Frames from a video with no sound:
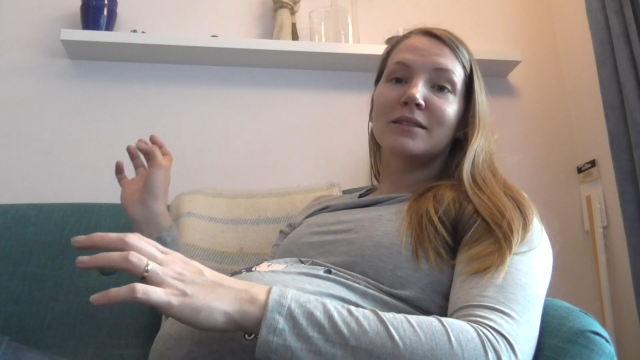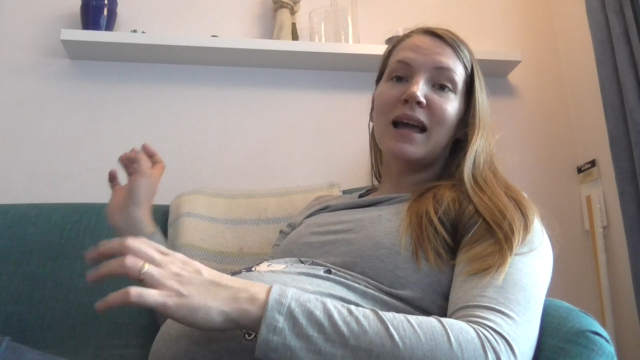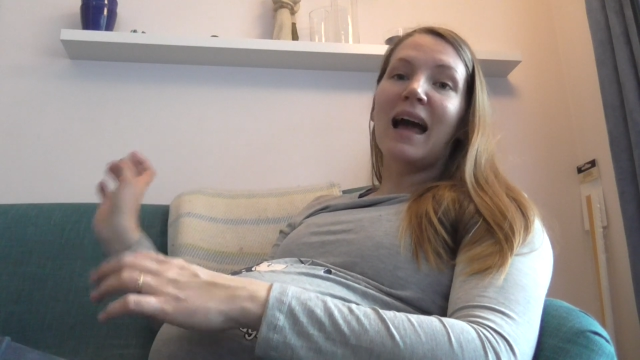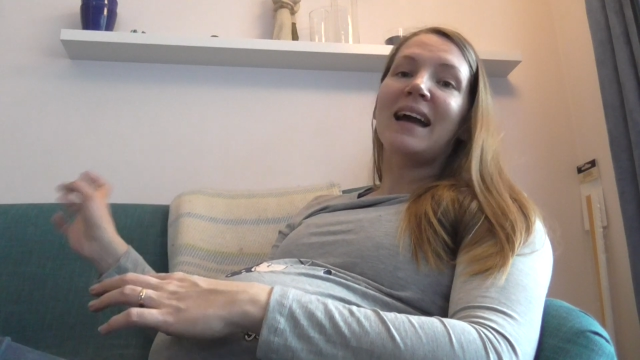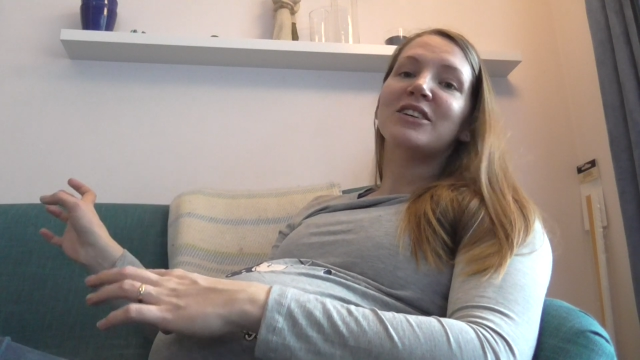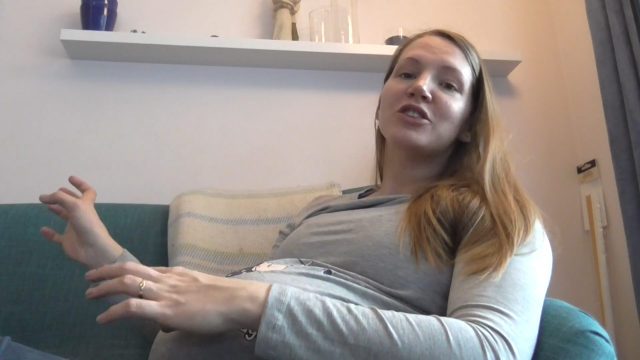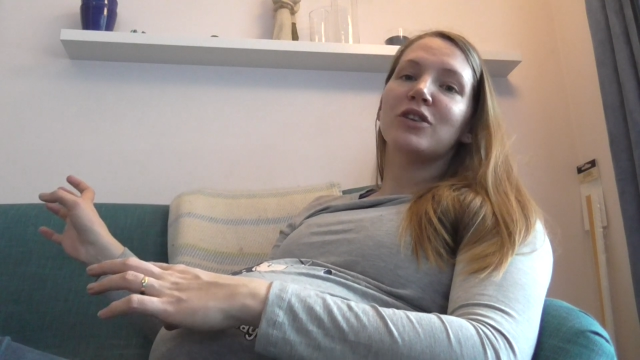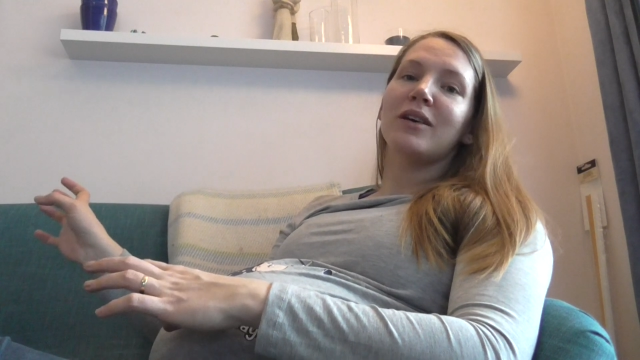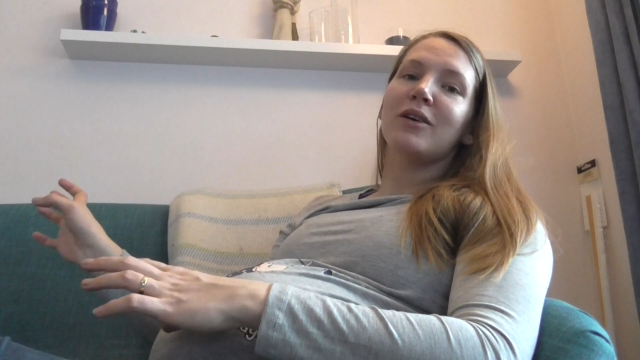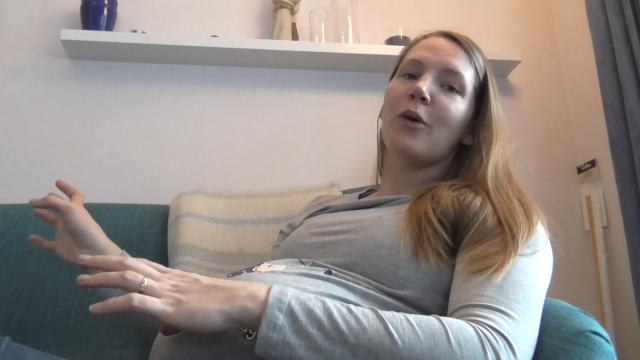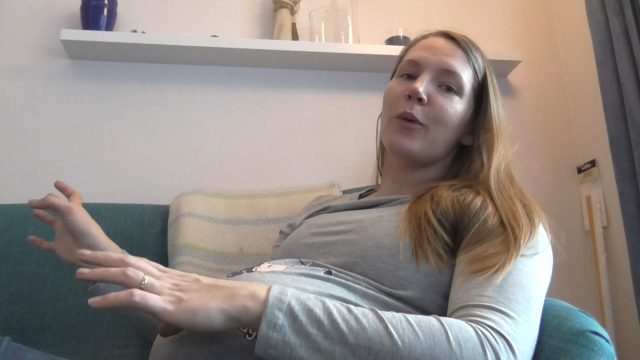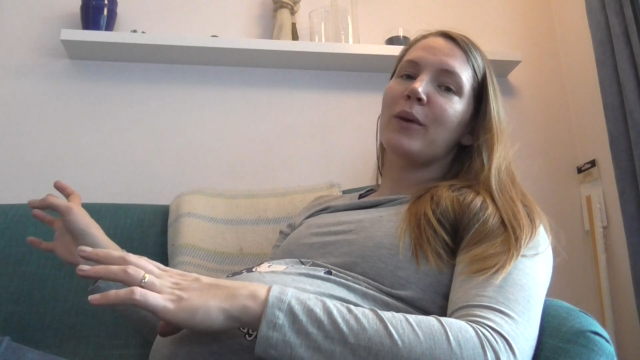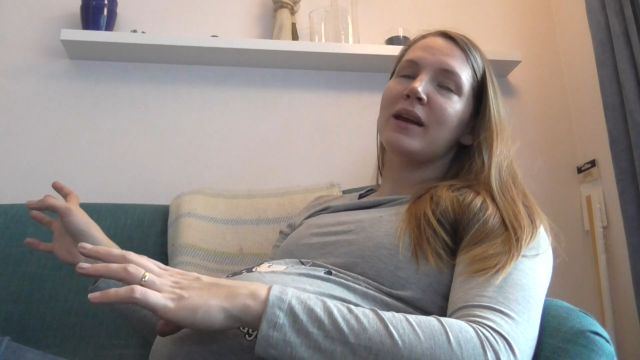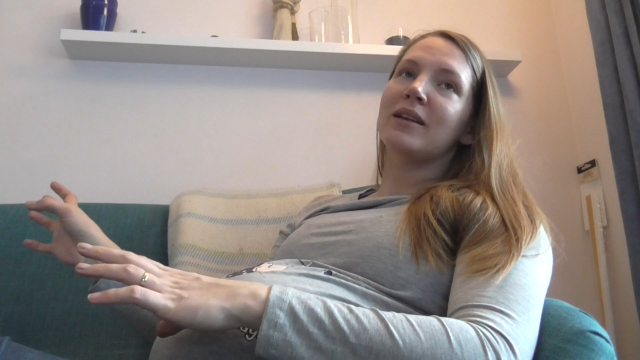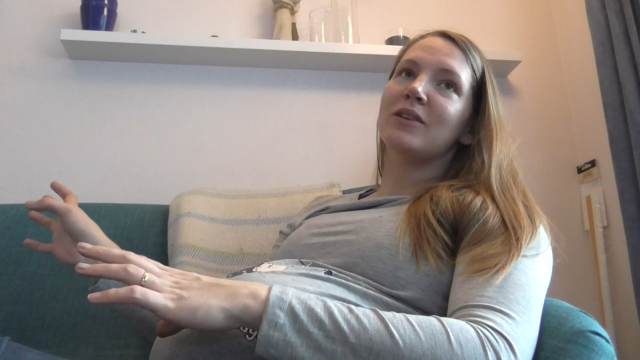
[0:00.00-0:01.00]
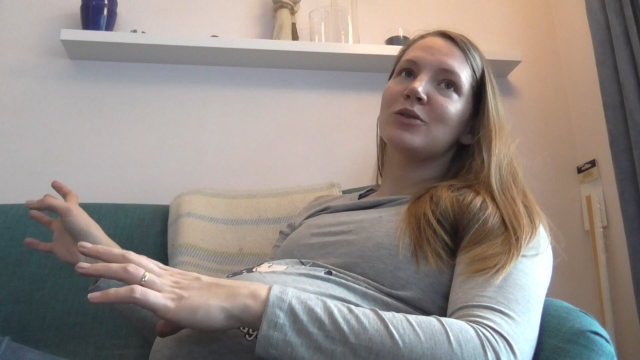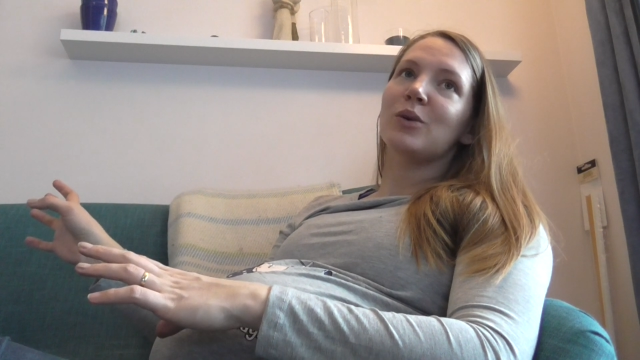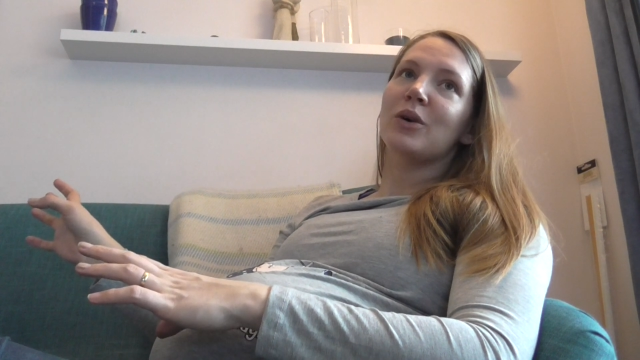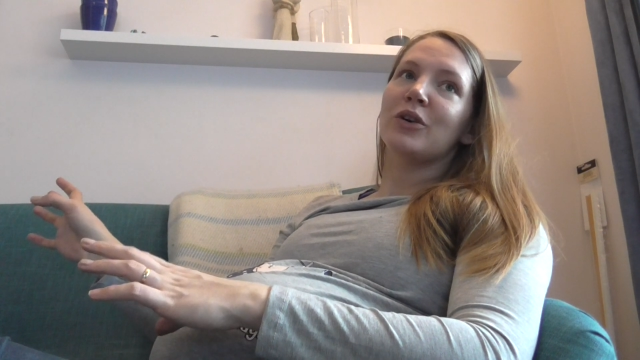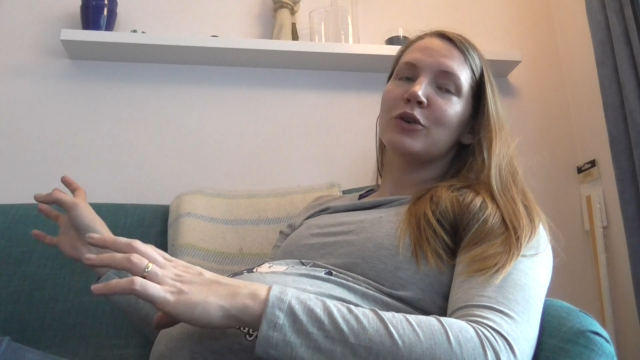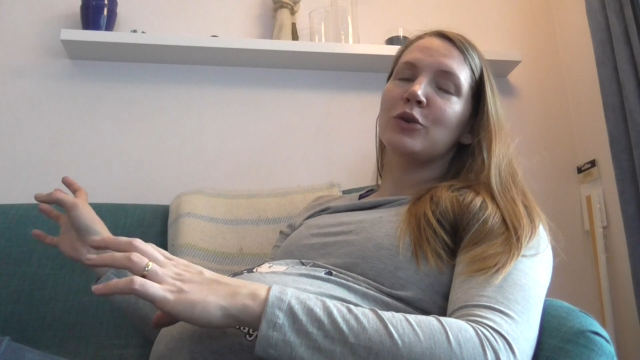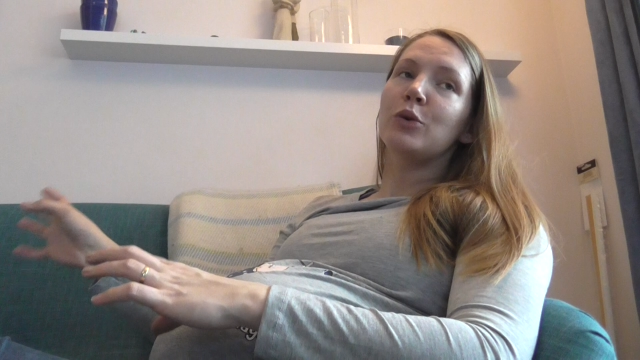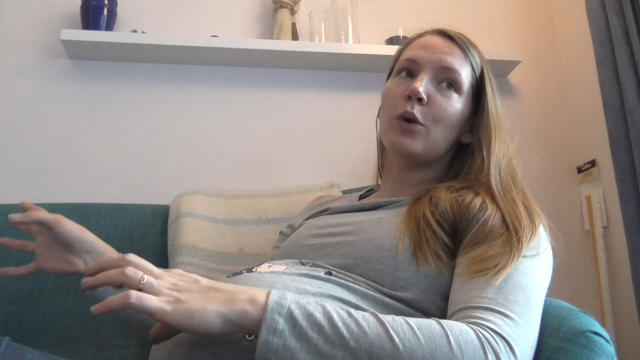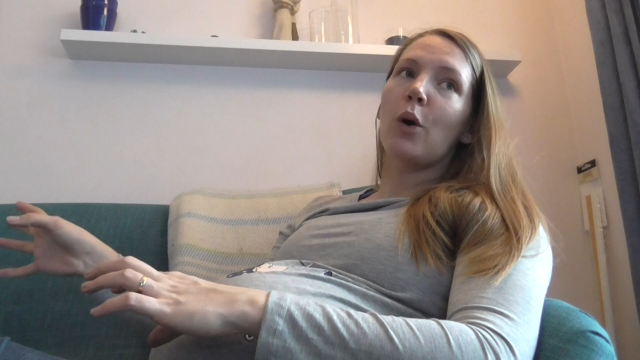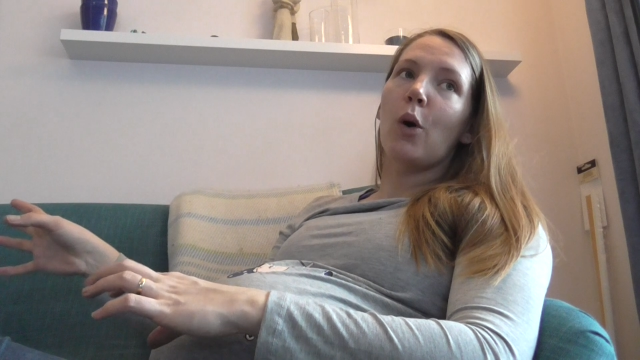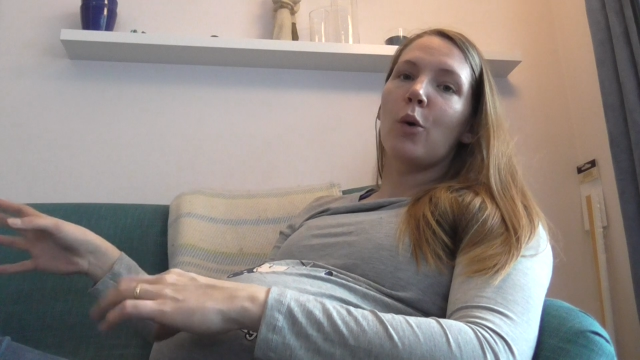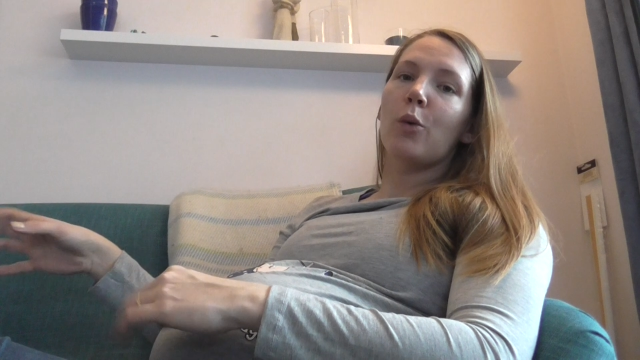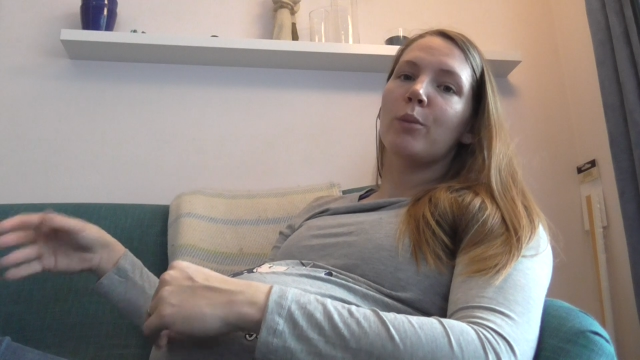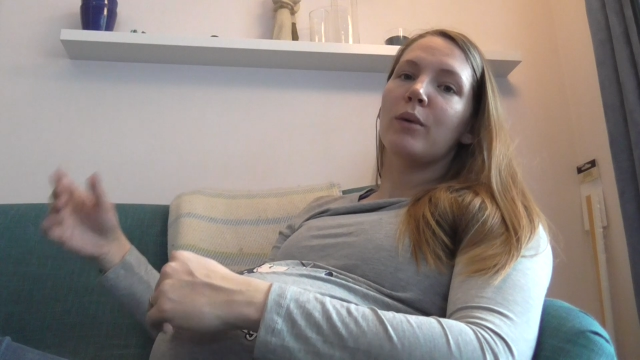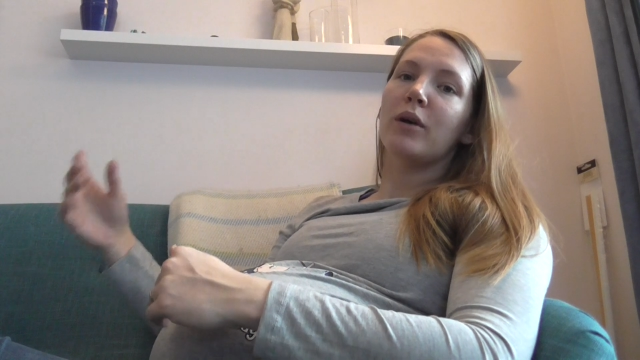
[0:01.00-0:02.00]
actually going into our new
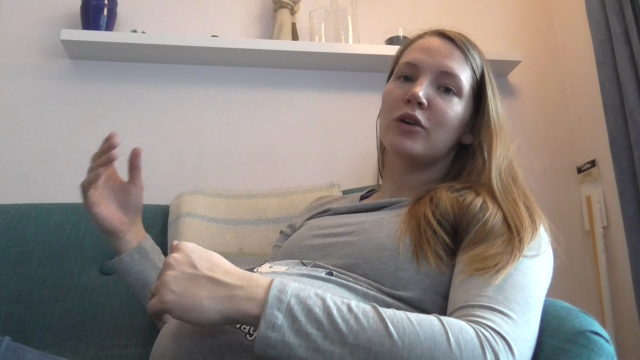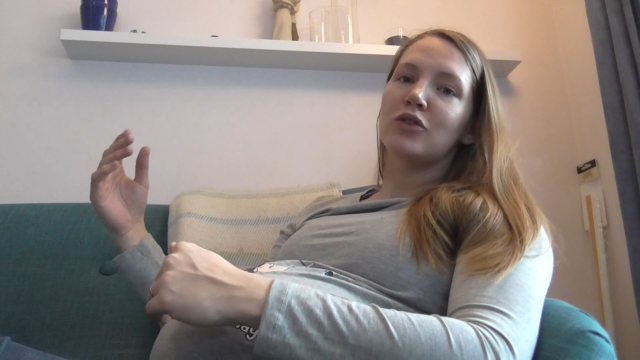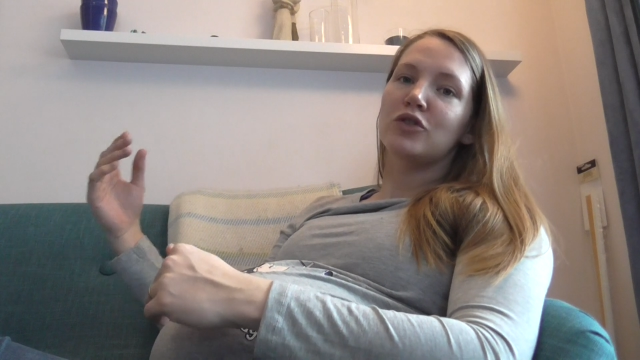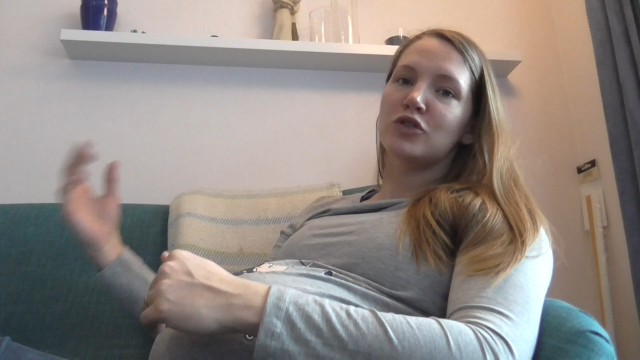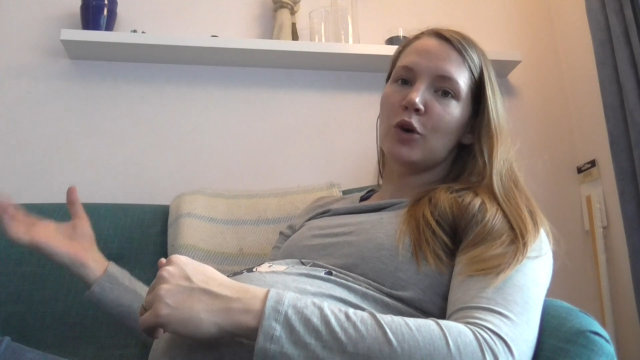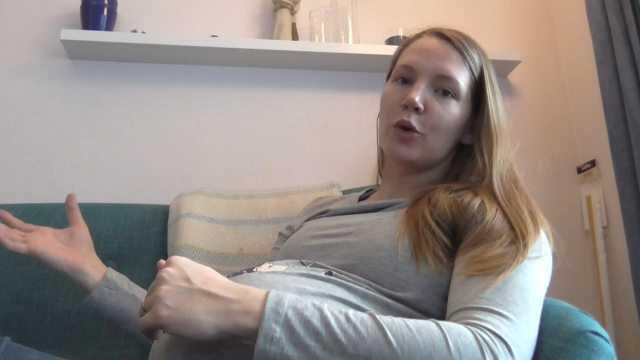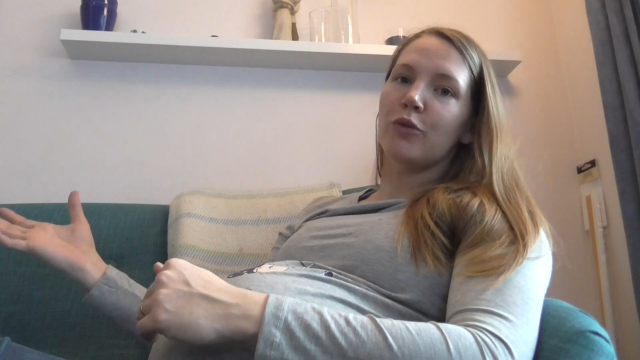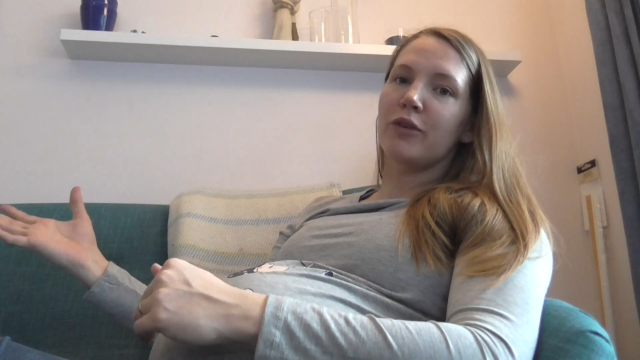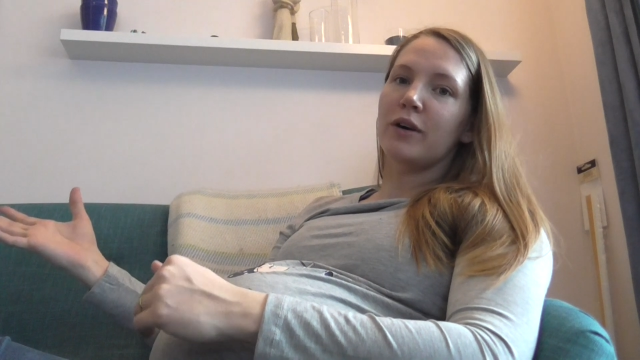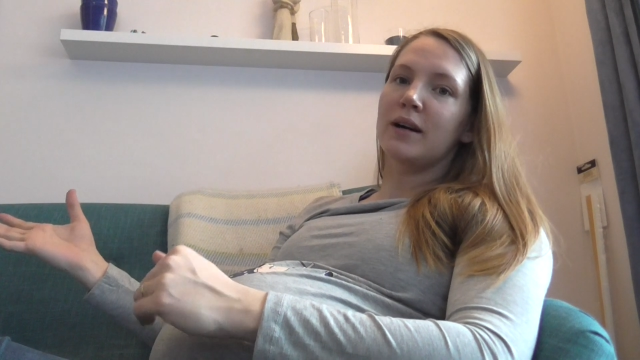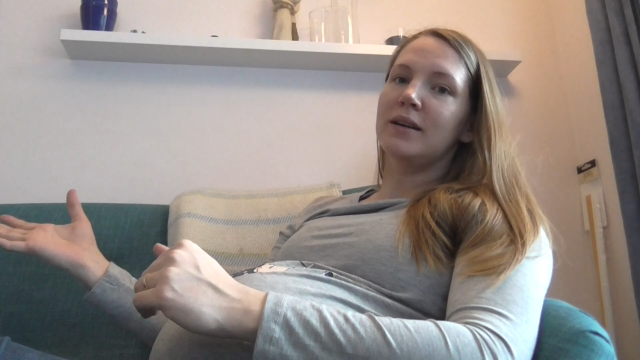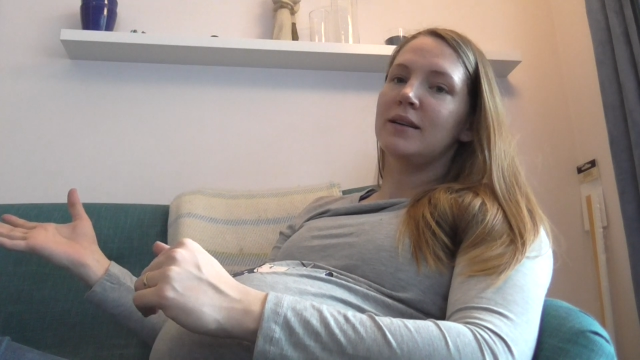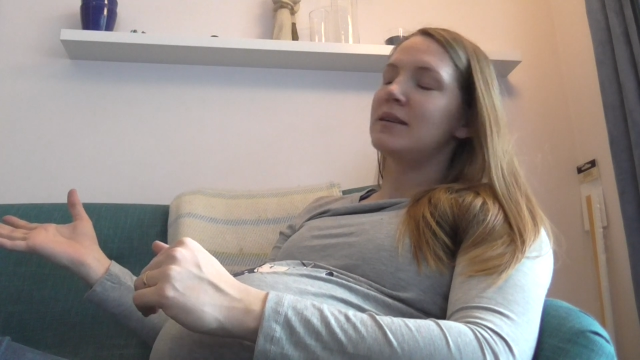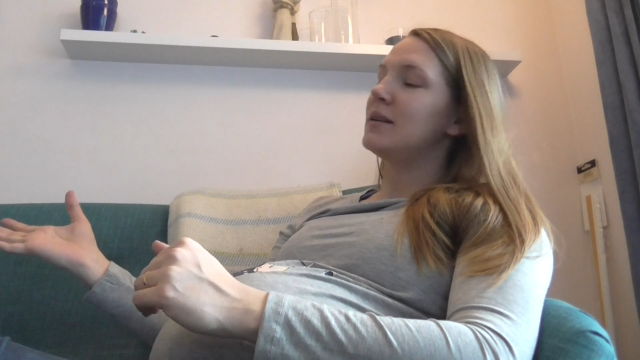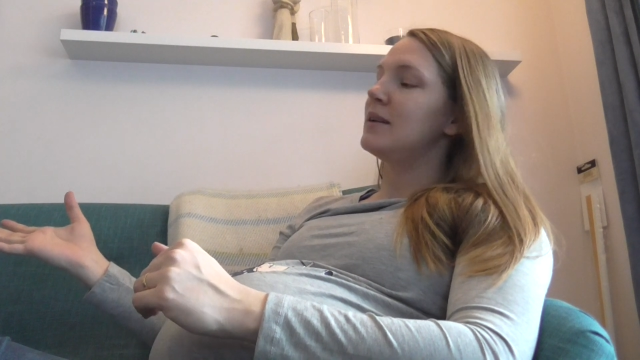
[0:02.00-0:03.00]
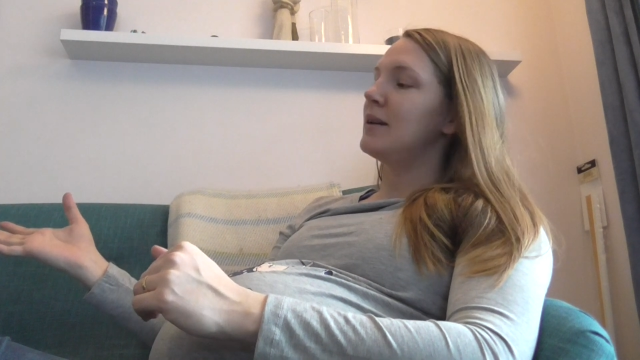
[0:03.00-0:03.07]
home sofa